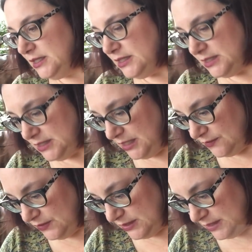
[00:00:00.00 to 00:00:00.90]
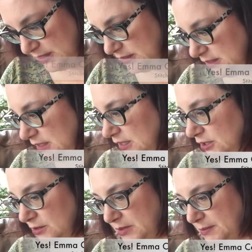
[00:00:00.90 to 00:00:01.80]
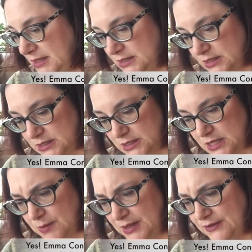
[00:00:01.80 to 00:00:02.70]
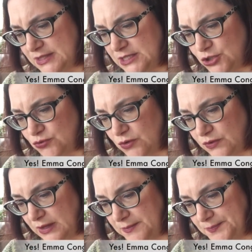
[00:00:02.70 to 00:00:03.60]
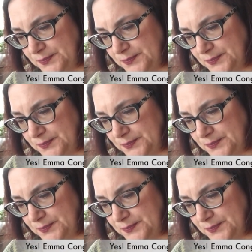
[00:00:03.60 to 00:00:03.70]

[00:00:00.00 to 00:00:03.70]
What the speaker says: See if it says here, maybe it doesn't. I believe it's Stitchrovia.